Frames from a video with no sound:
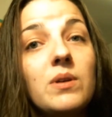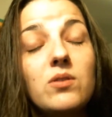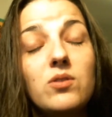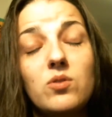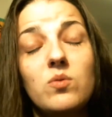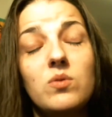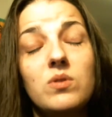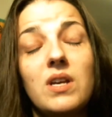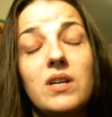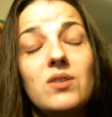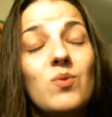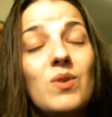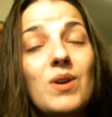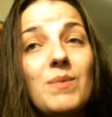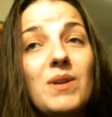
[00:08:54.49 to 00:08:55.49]
The school's like
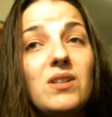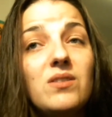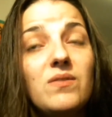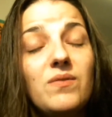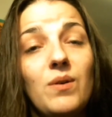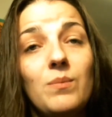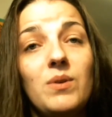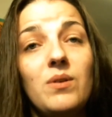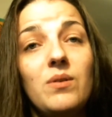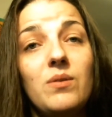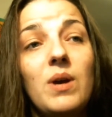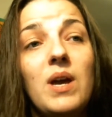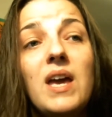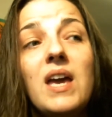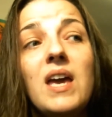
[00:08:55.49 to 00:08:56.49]
20 minutes from you,